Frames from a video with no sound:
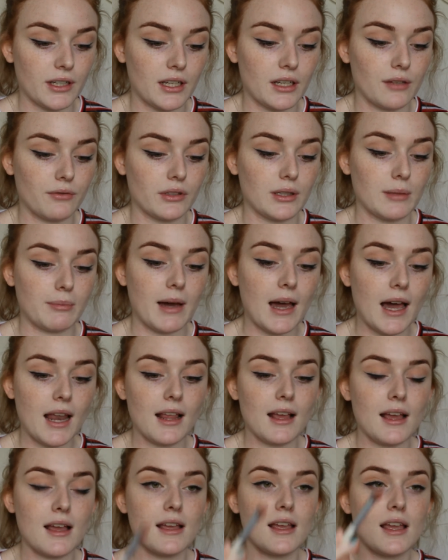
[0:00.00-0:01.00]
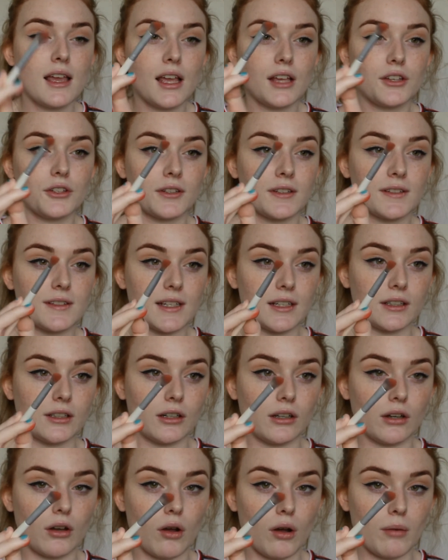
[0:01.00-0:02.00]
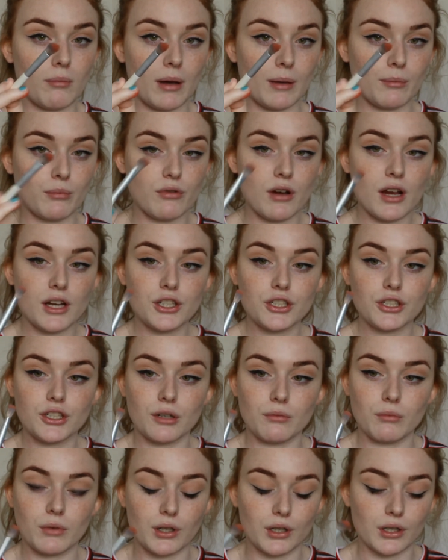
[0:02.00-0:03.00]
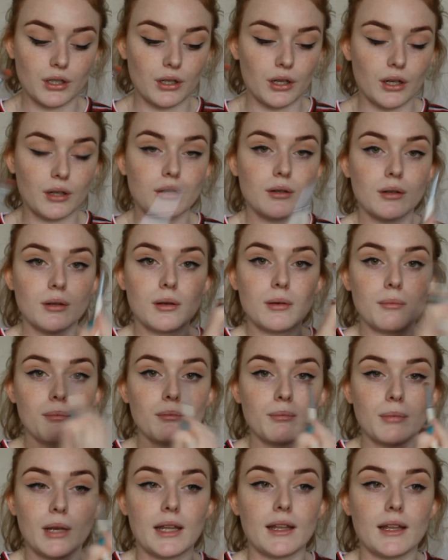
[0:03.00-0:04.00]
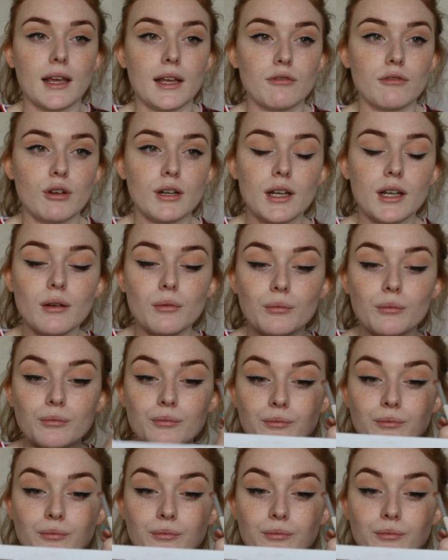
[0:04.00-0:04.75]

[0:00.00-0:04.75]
colour from the palette. As you can see, I got a lot on my brush, and we're gonna blend that in right now.